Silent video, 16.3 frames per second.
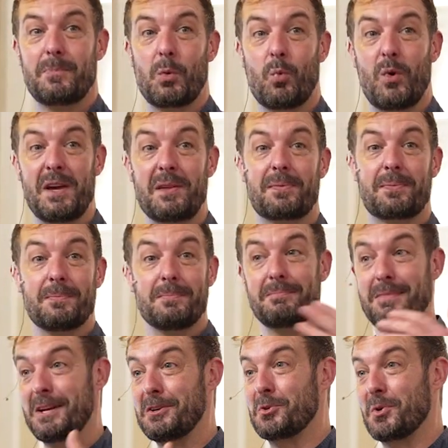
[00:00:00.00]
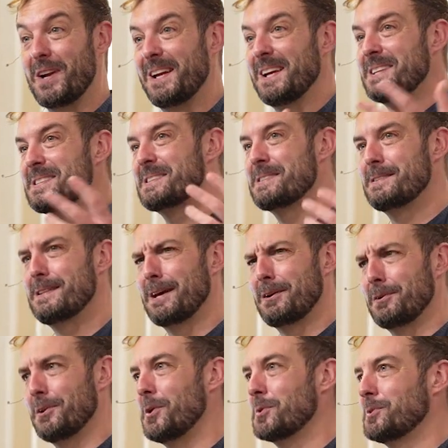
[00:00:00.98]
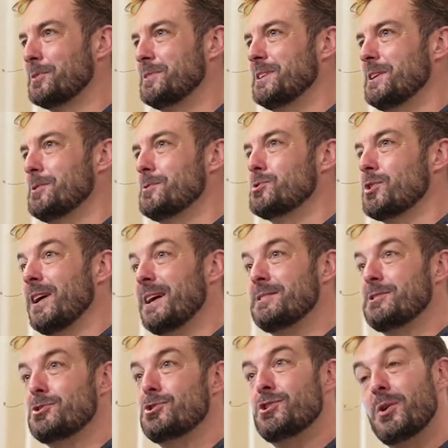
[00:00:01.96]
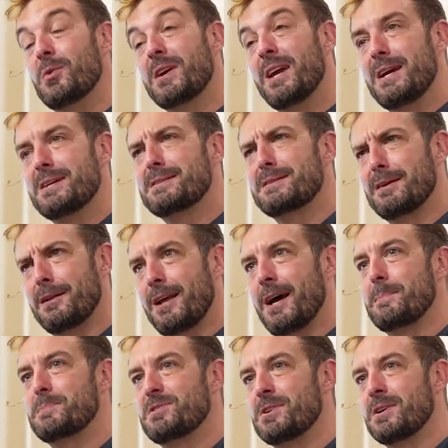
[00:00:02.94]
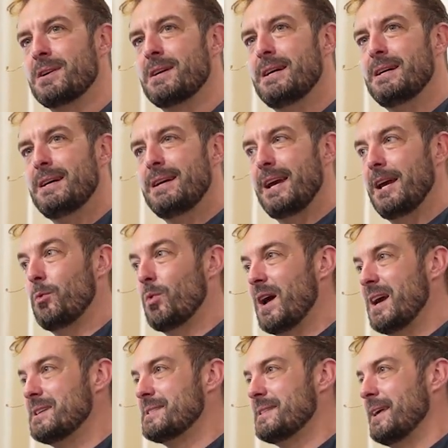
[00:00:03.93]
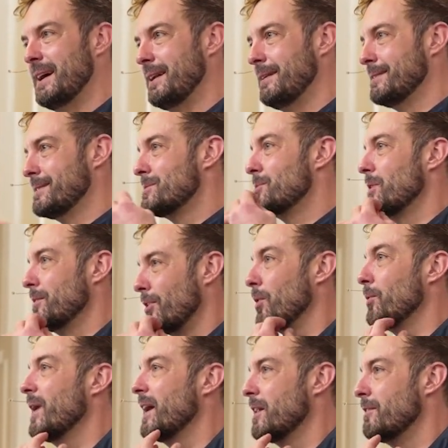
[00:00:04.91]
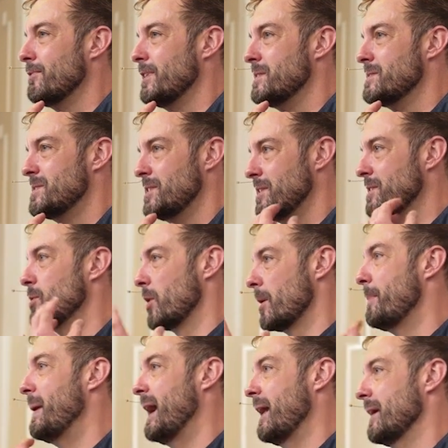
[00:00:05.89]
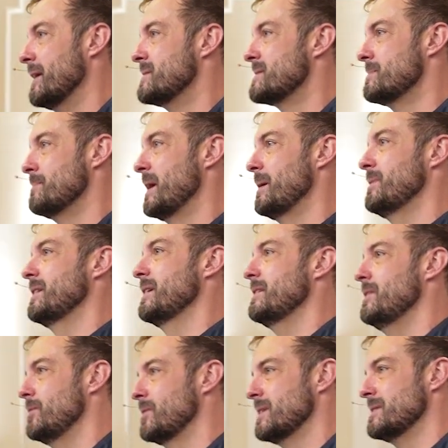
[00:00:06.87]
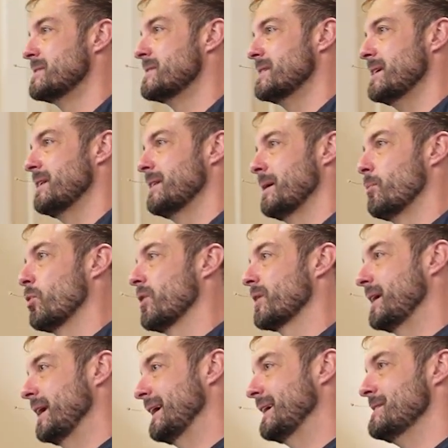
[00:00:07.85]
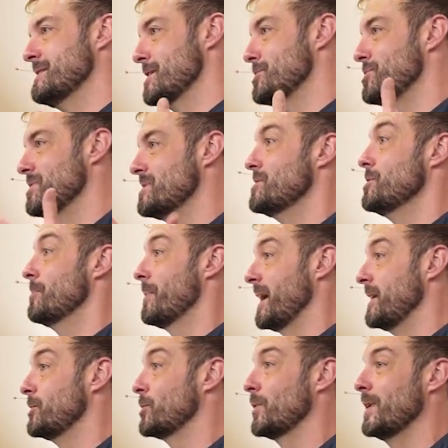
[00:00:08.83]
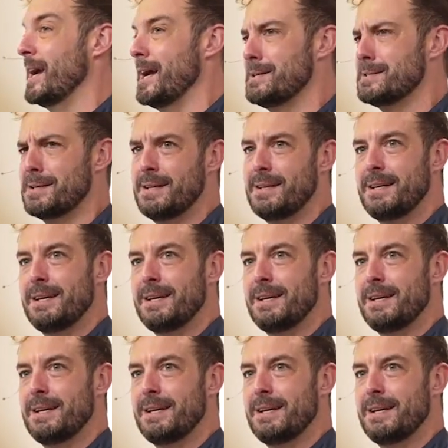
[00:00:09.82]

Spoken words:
with ingredients that are local to you, trying to showcase the lobster in ways that sort of are relevant to your palates, maybe that you can see them working in dishes you might create.